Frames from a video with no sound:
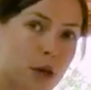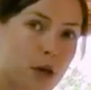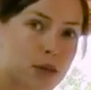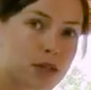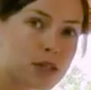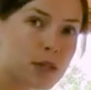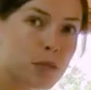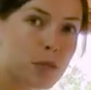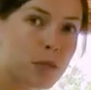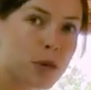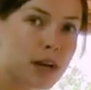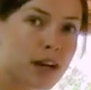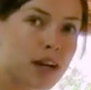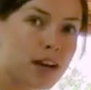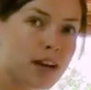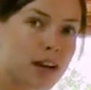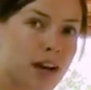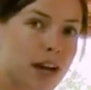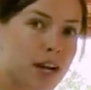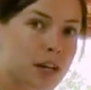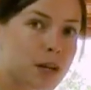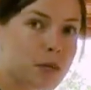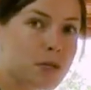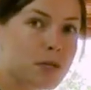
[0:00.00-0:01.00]
go
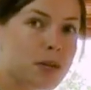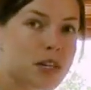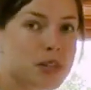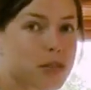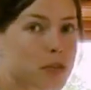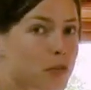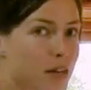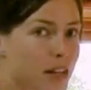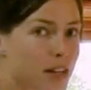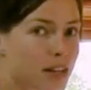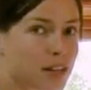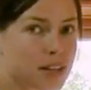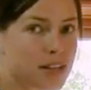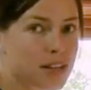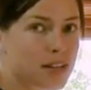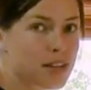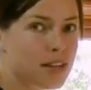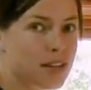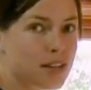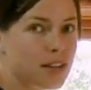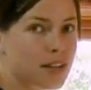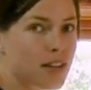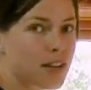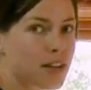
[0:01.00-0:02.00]
somewhere and you miss a
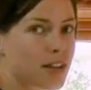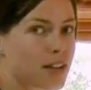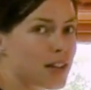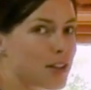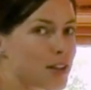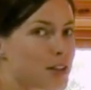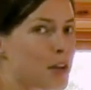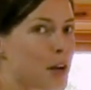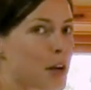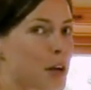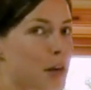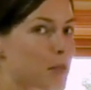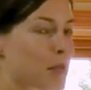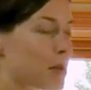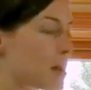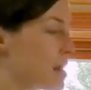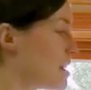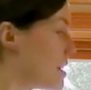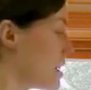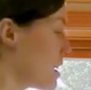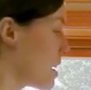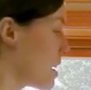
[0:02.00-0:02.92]
rinse, it's not a big